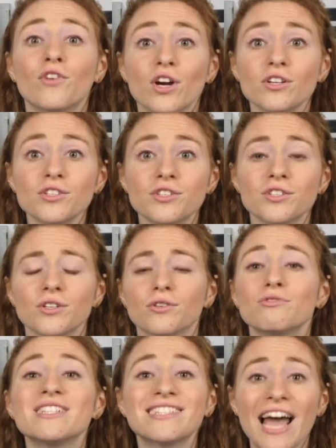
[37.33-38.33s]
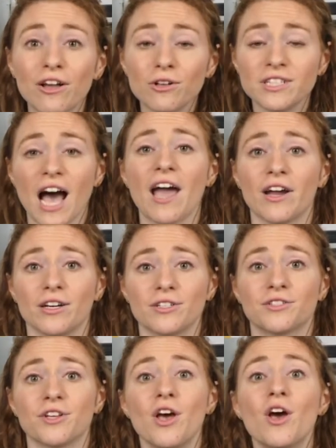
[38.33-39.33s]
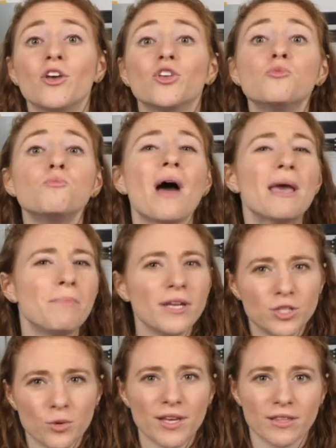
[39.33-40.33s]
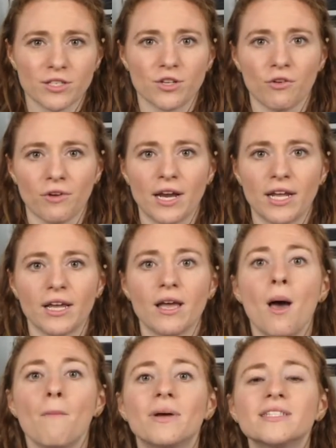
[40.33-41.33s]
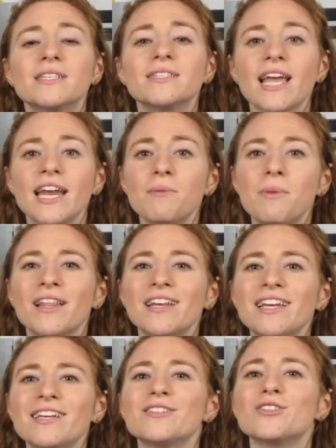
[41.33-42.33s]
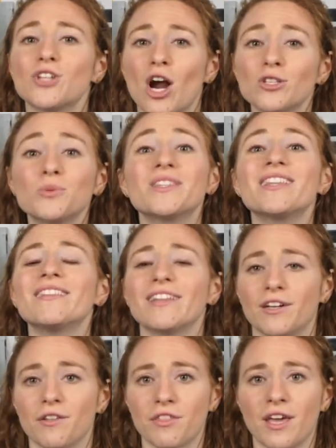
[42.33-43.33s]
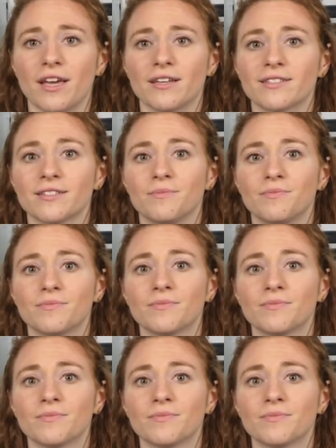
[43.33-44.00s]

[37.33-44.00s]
First, recycle tires. You might be doing this already, but sustainability starts with the little things.